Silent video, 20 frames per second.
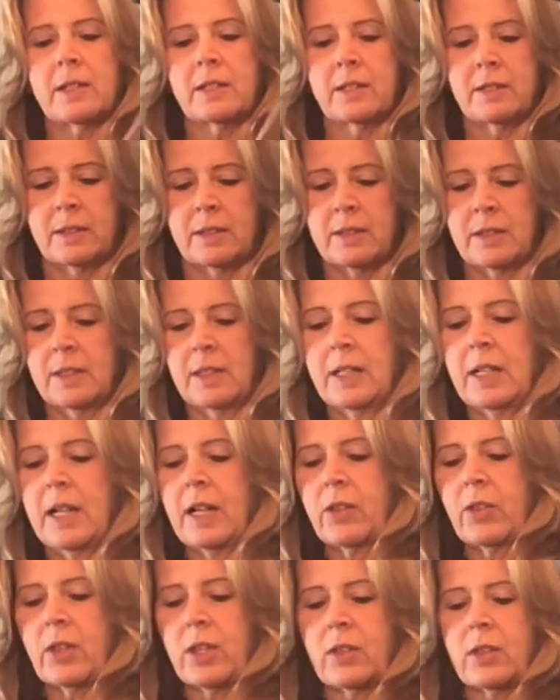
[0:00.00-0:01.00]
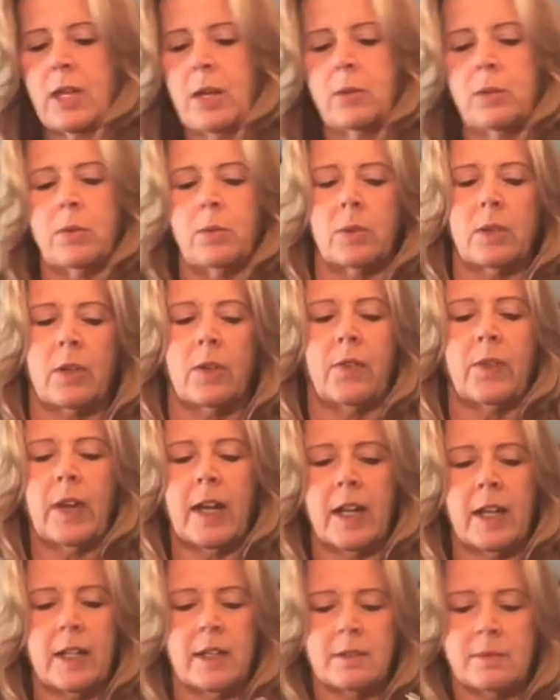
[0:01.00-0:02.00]
I thought that would work
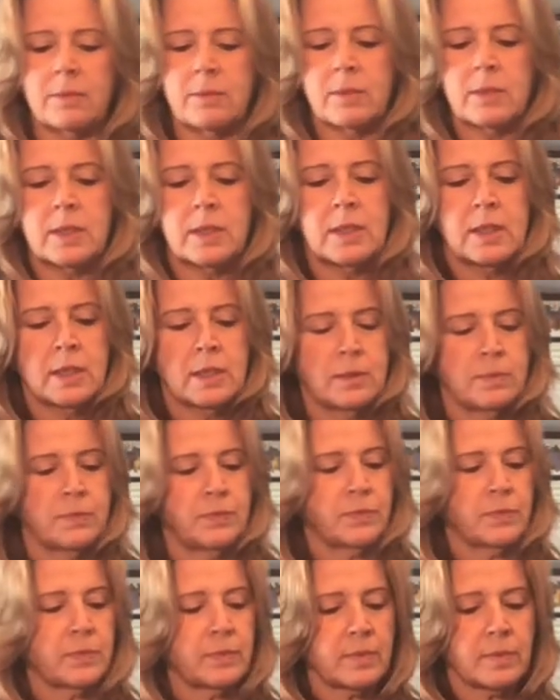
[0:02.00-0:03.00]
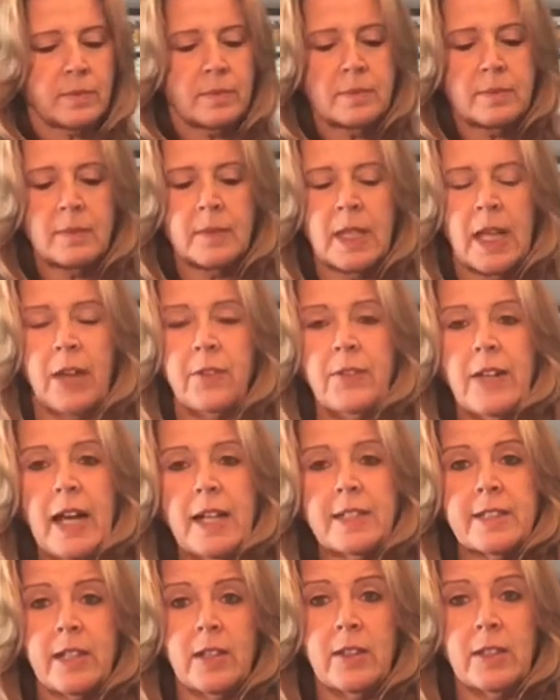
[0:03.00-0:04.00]
fine. I've
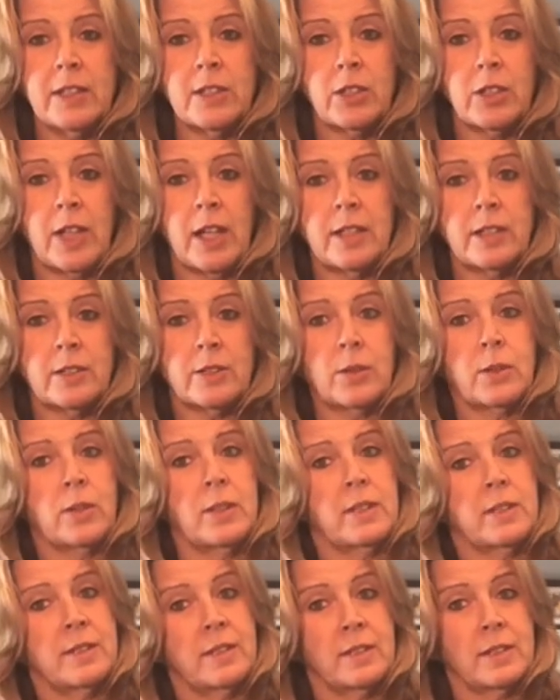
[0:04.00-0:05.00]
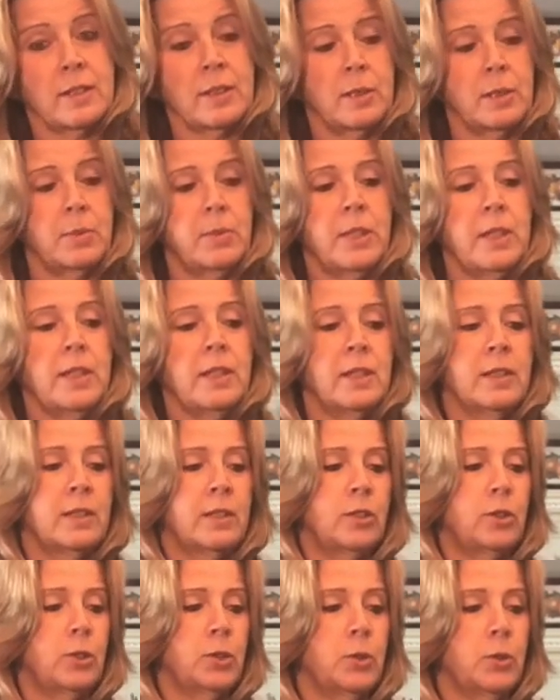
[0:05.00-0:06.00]
not done this yet, so this is going to be
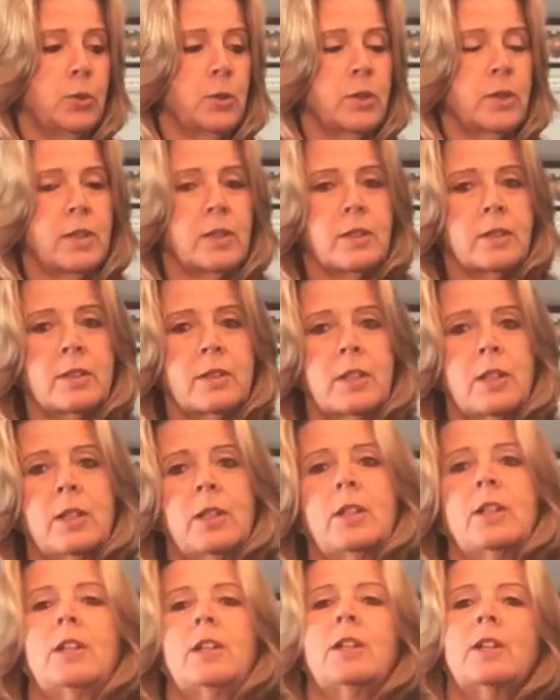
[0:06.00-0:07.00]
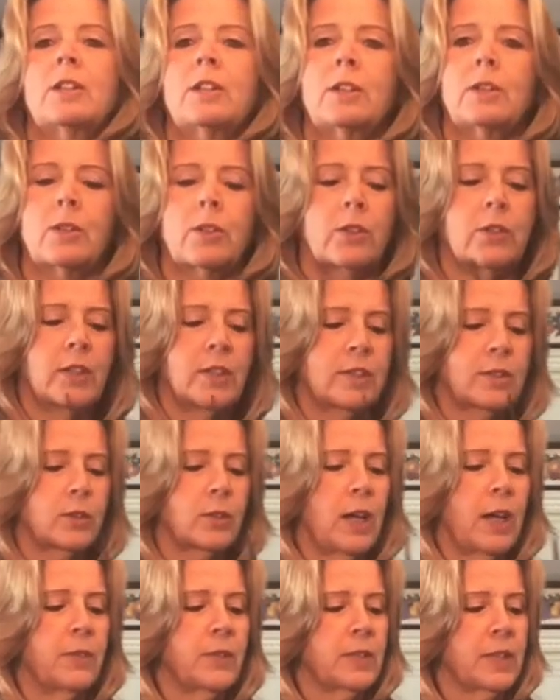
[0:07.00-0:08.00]
new. We're going to learn this
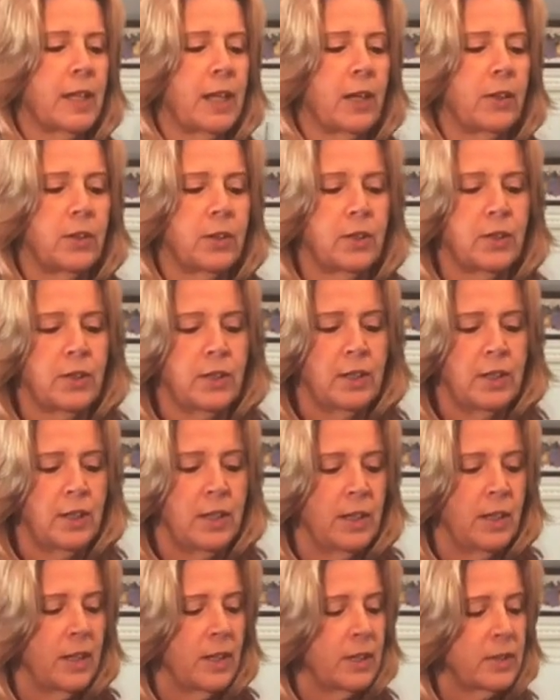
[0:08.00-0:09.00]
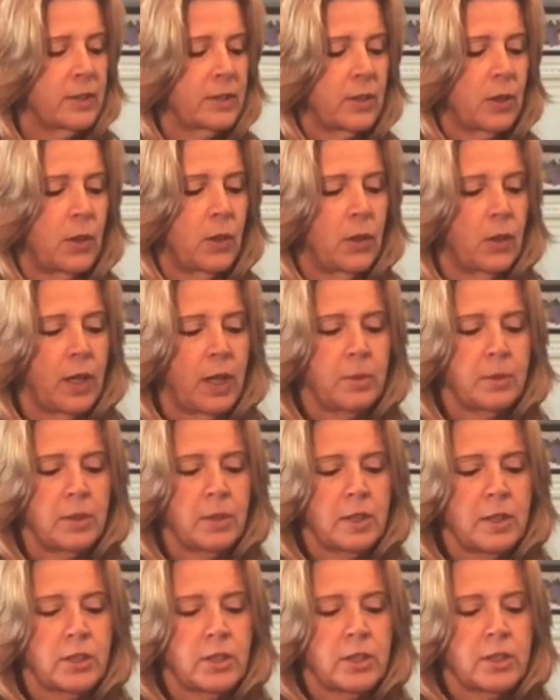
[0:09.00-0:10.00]
craft together. So I'm going
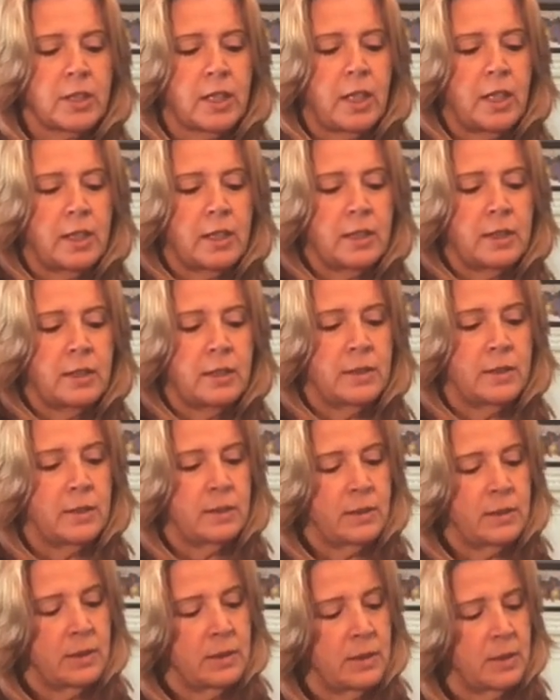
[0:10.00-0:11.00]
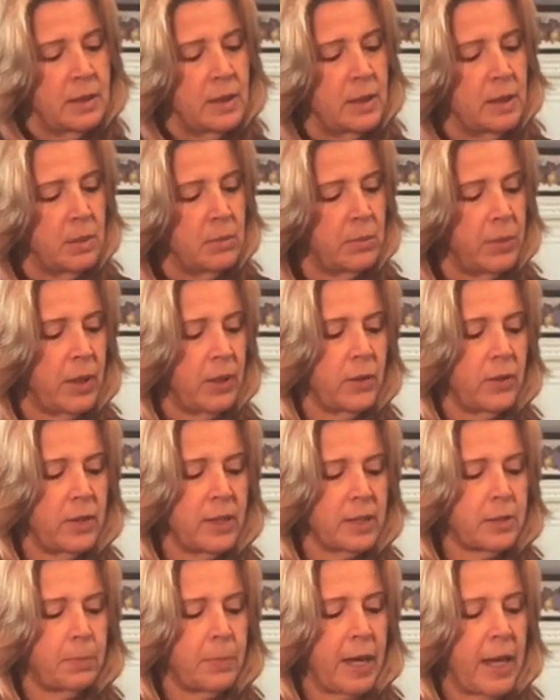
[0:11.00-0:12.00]
to just cut front of
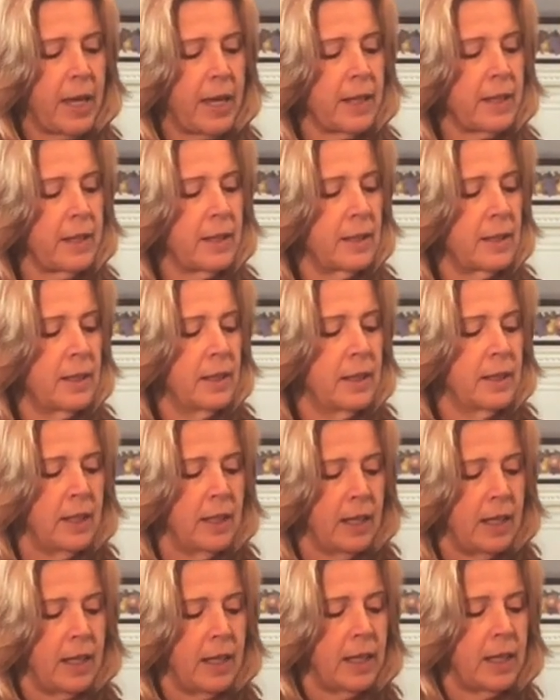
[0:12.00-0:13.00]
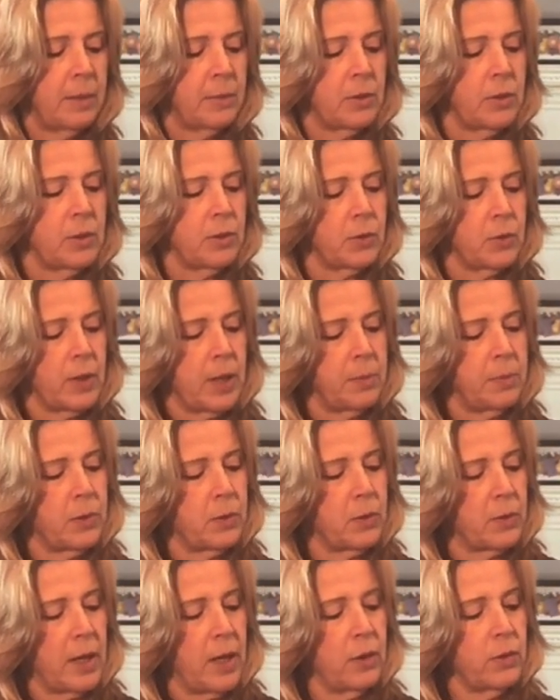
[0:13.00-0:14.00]
this bag, and I'm going to wrap
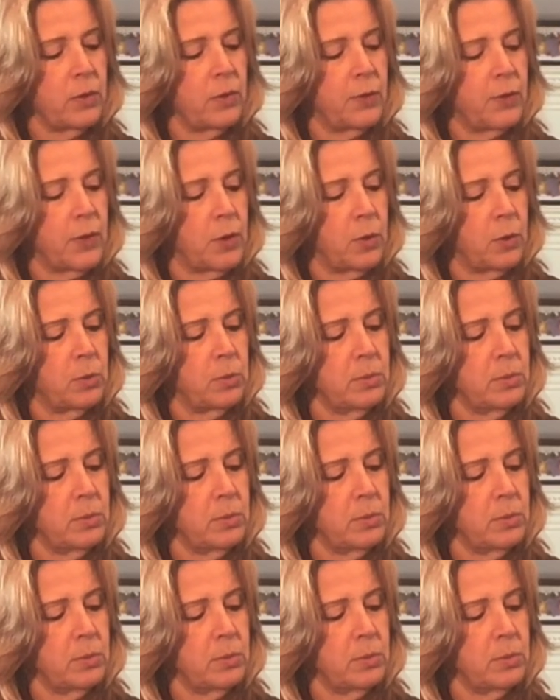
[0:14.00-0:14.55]
it around the foam.